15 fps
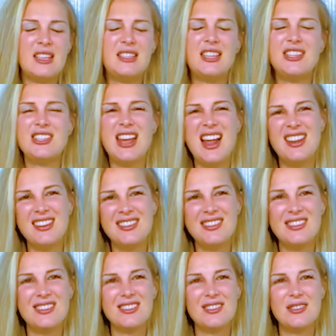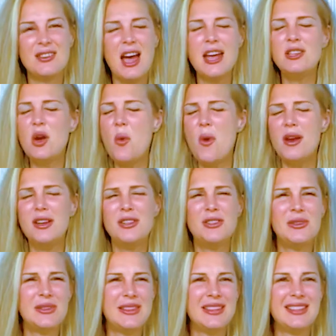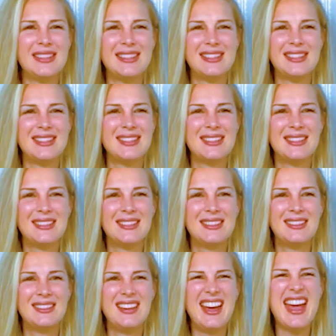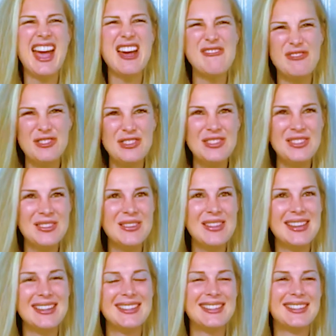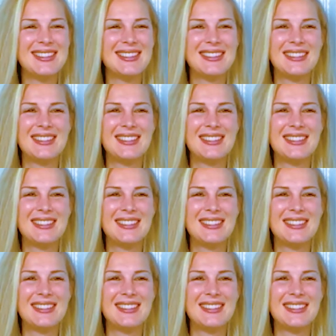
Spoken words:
it's a challenge. I don't want to do this. I have to do this.